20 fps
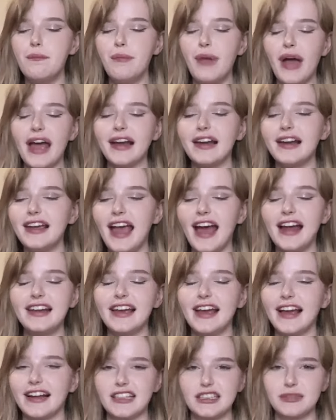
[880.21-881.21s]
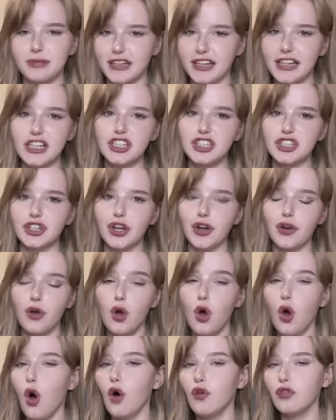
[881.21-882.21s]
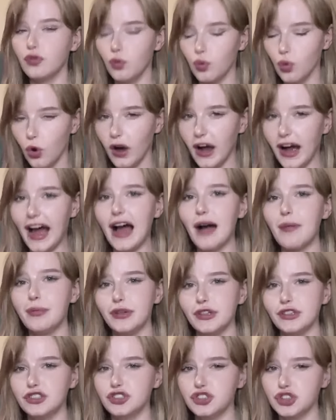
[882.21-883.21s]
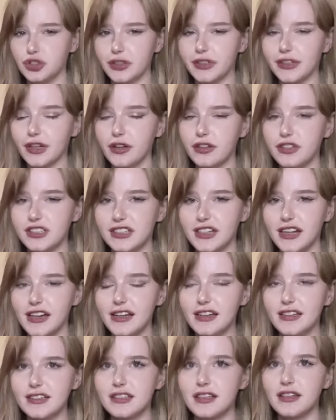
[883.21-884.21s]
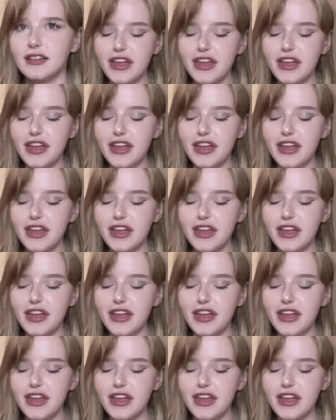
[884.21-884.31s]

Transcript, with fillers: barely any explanation of what happened during those years.